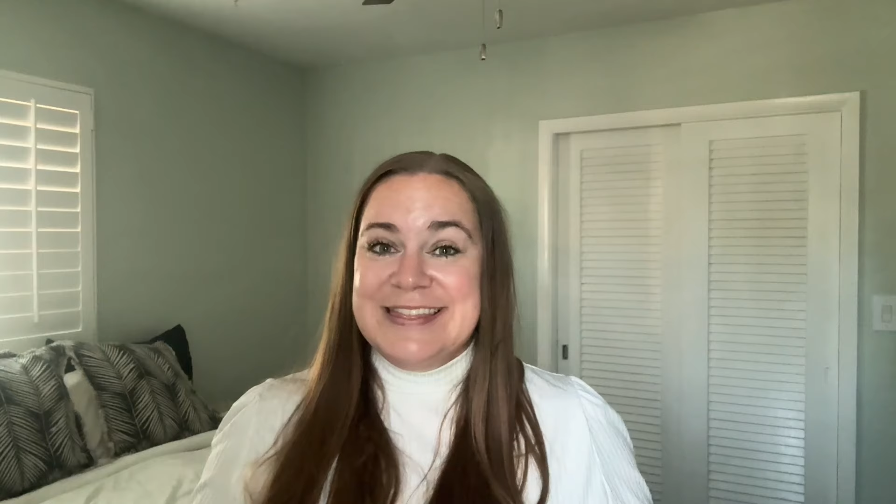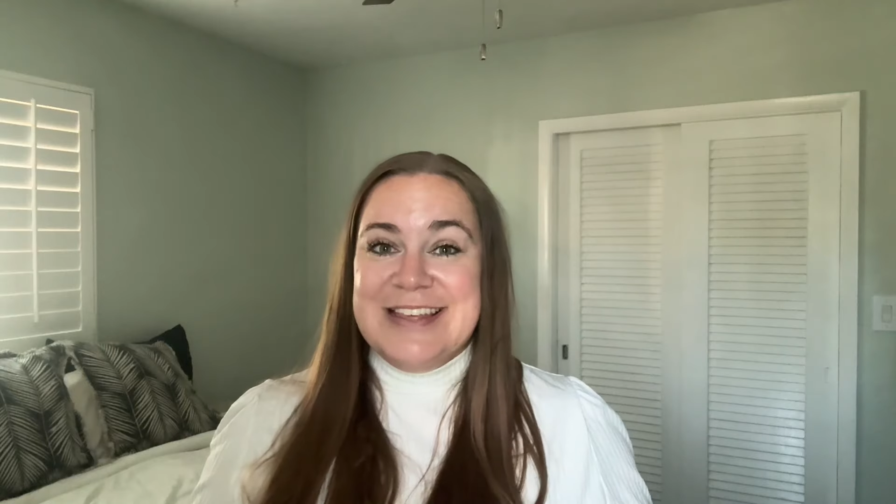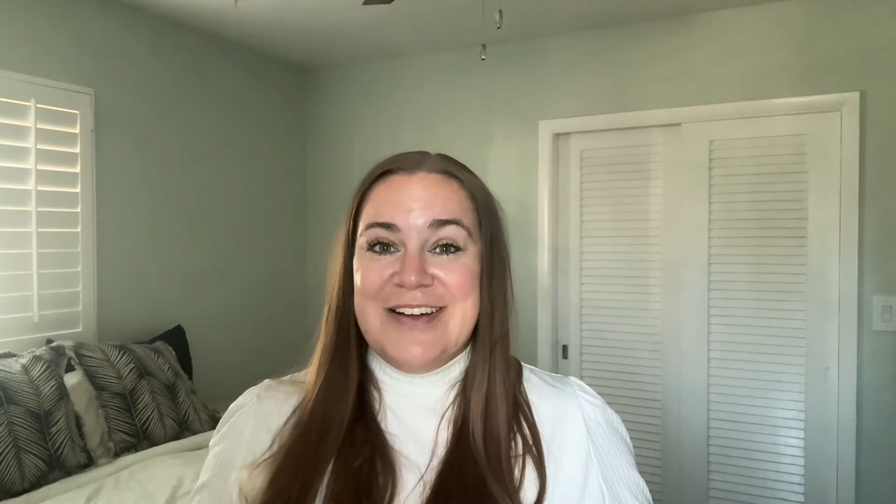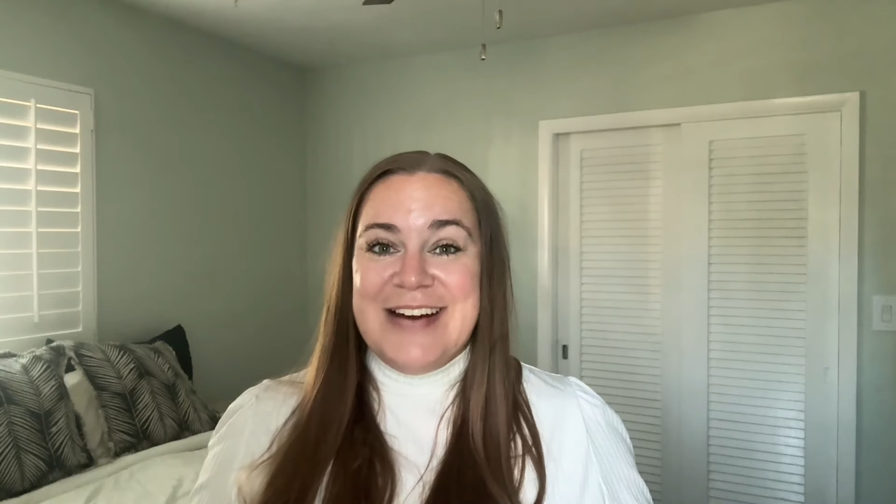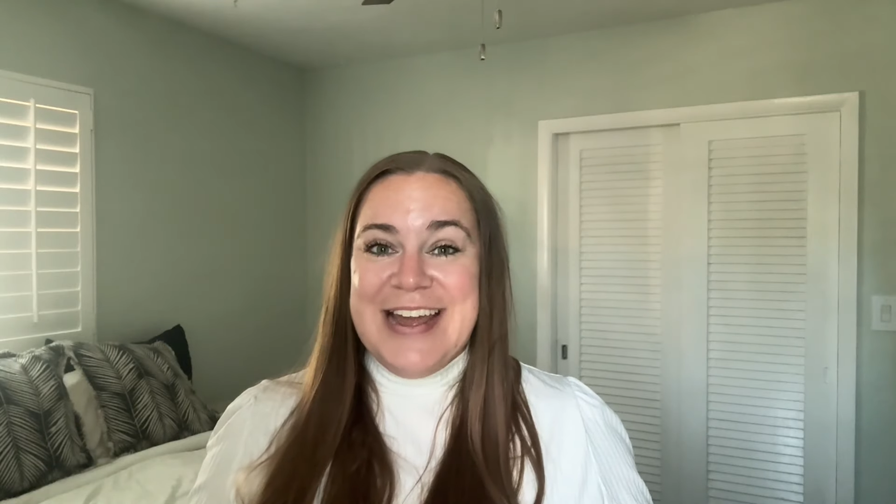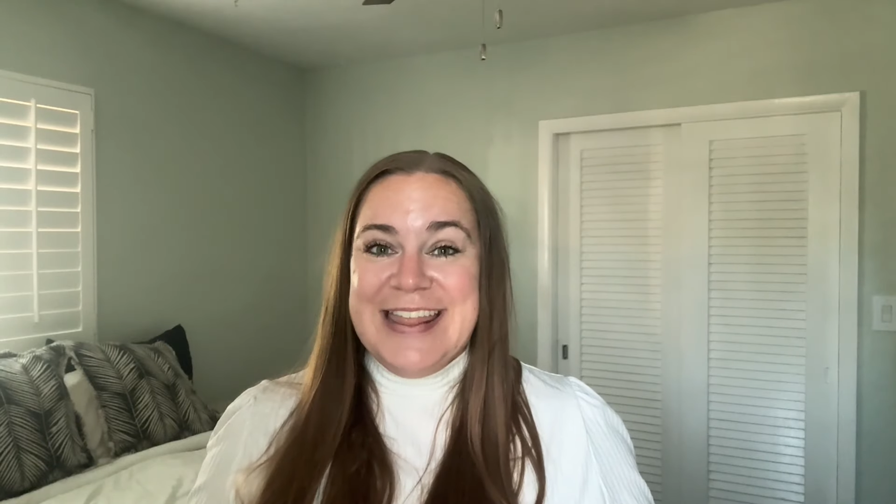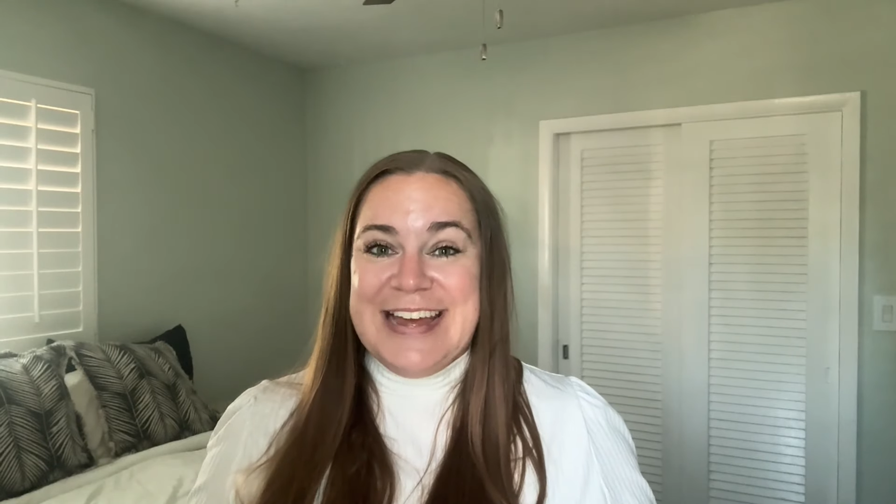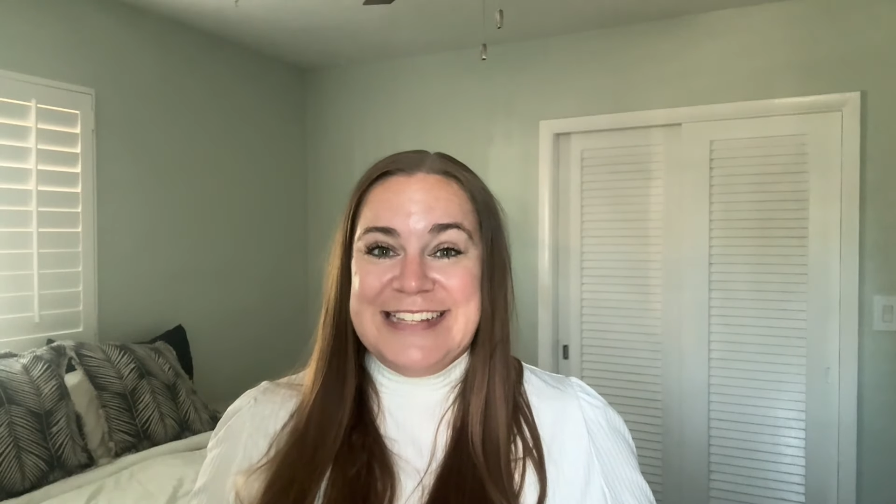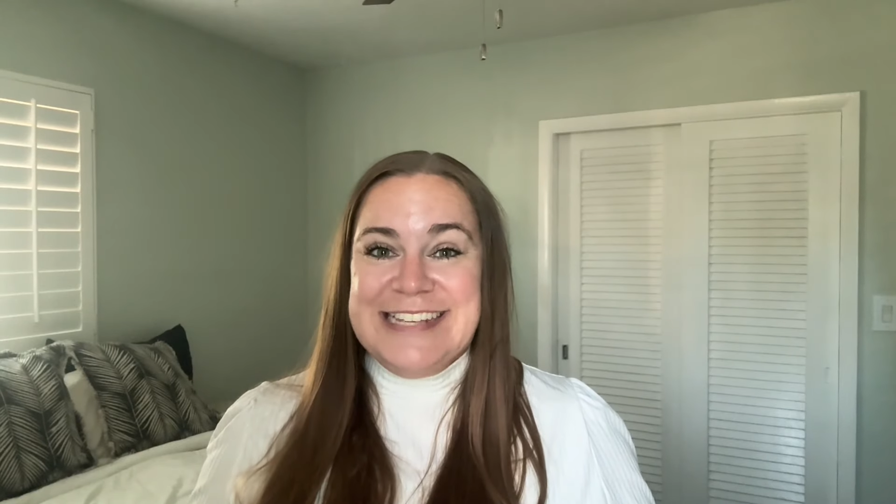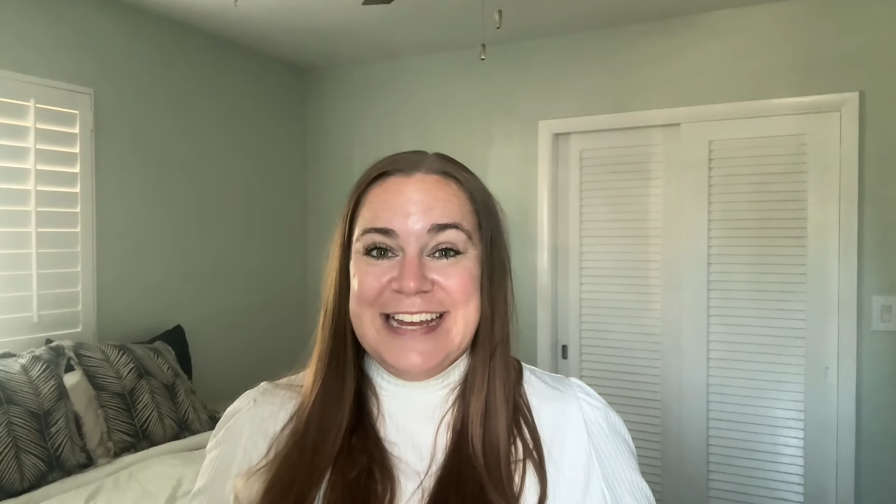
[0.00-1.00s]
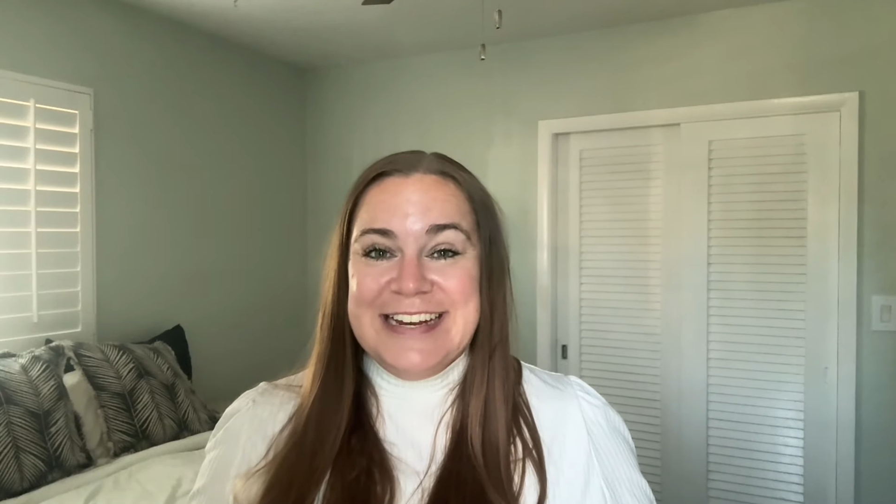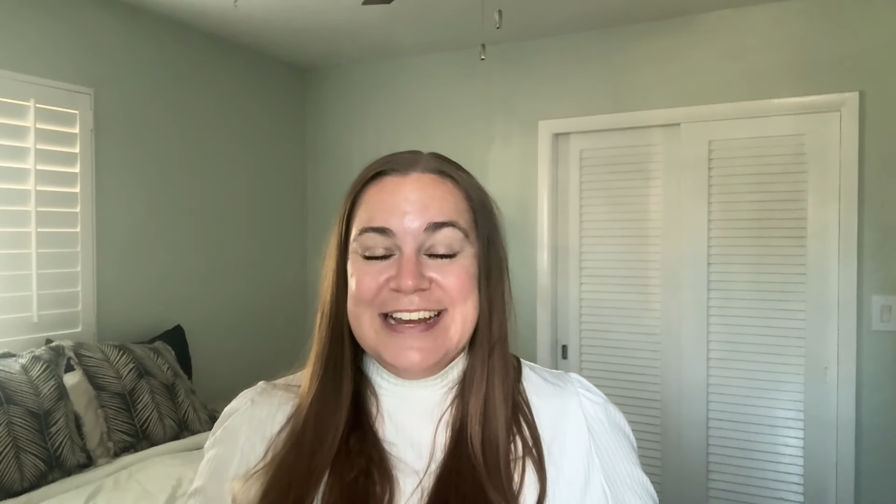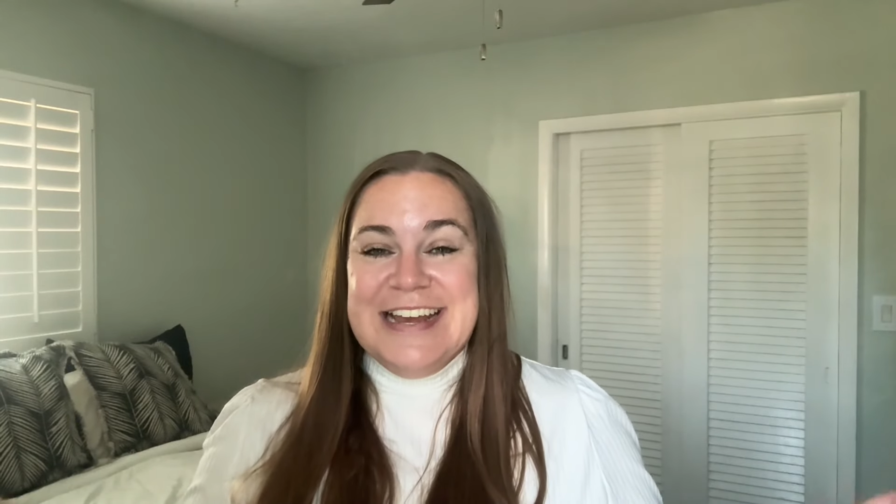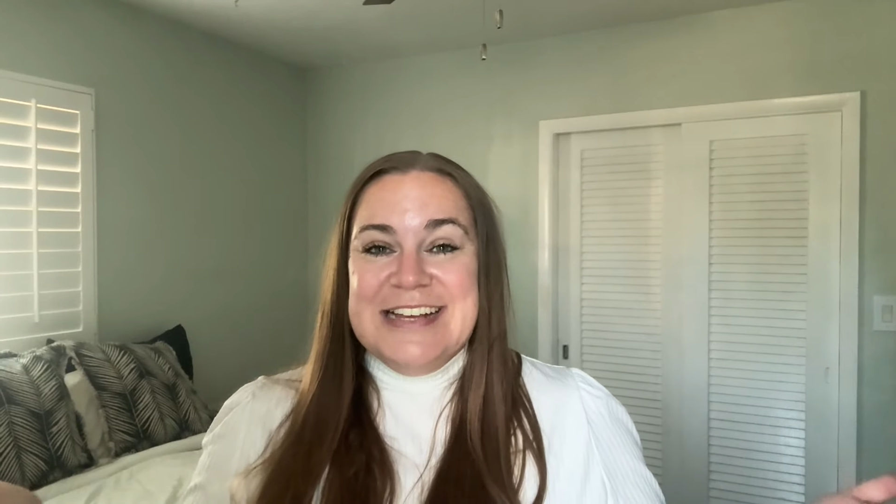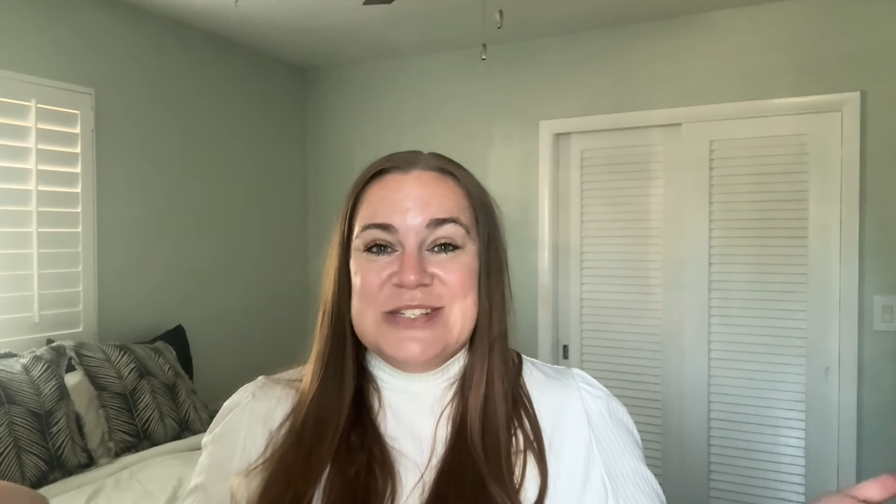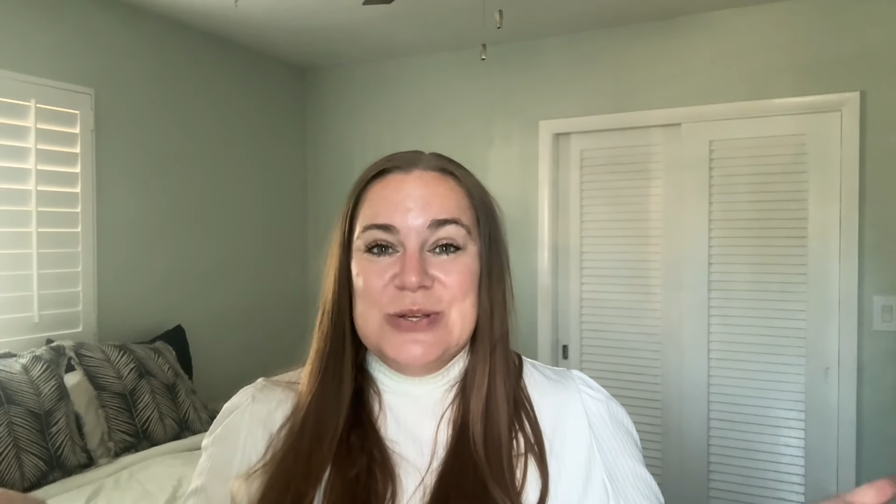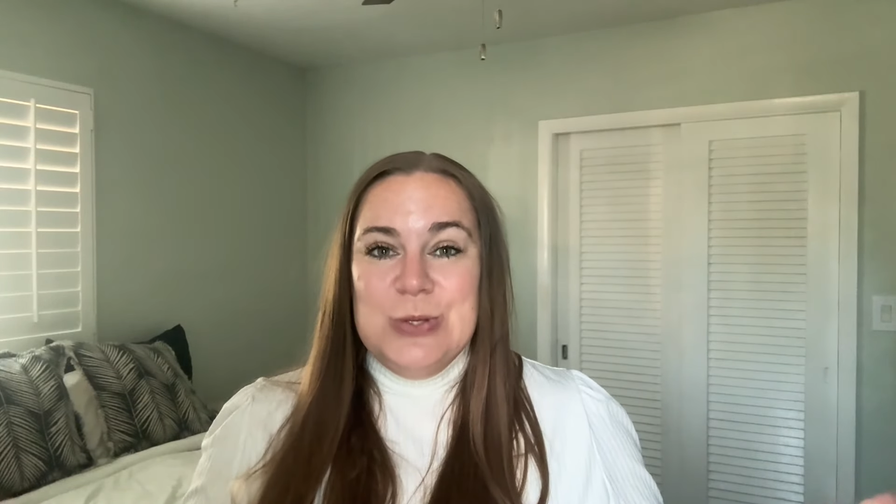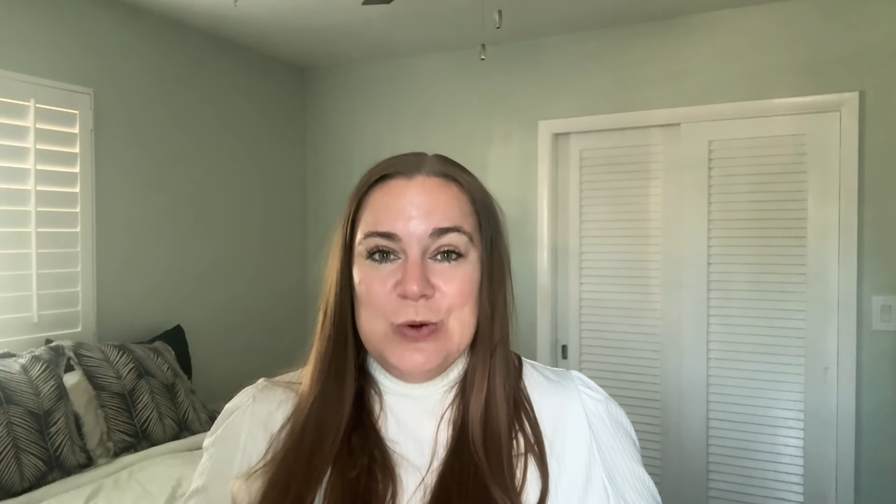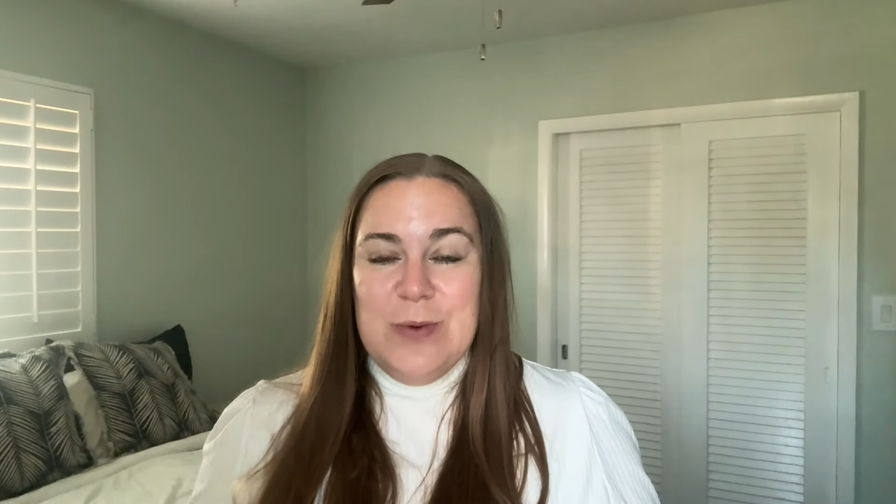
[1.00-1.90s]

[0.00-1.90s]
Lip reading: All right, that's it. So you